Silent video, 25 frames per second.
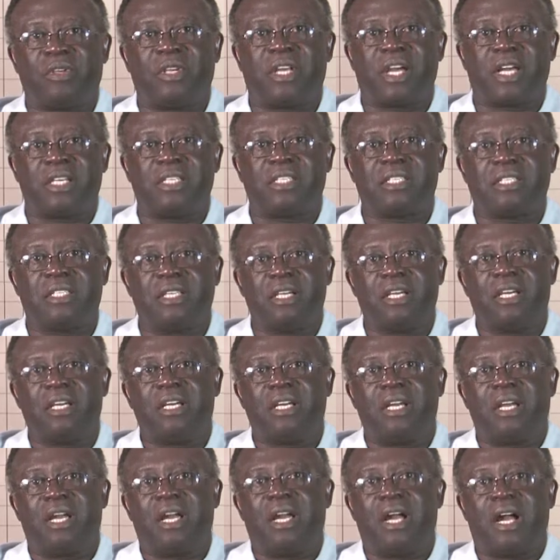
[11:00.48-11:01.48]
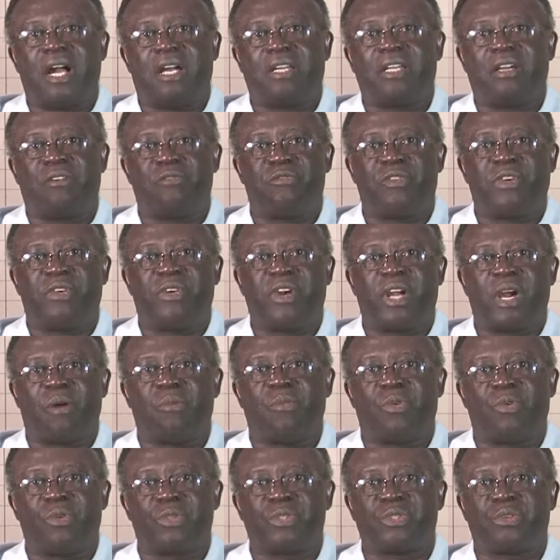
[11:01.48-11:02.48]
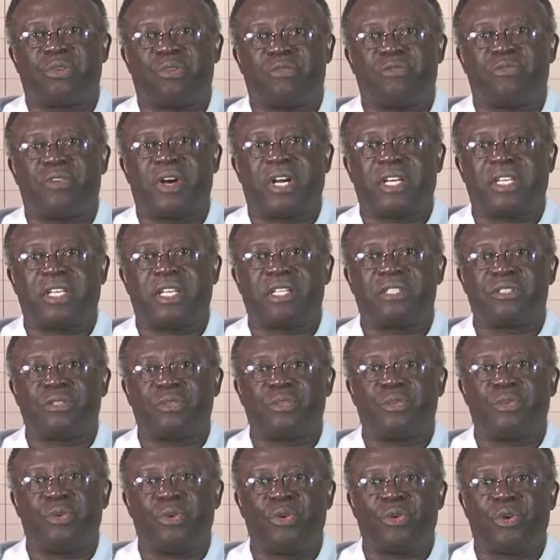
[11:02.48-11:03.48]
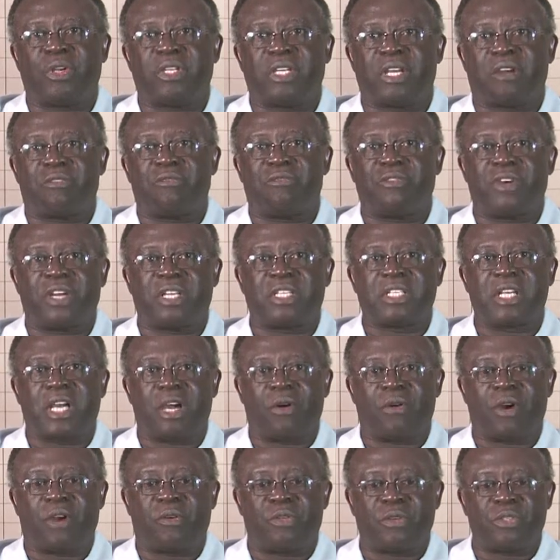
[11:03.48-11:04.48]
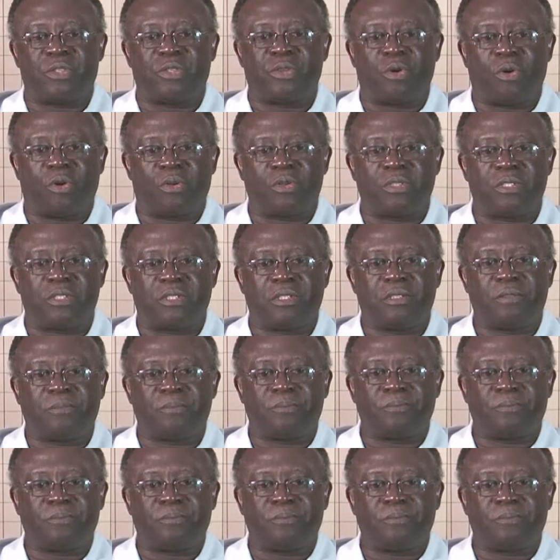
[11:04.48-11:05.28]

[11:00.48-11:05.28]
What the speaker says: that other variables or factors do not affect our results.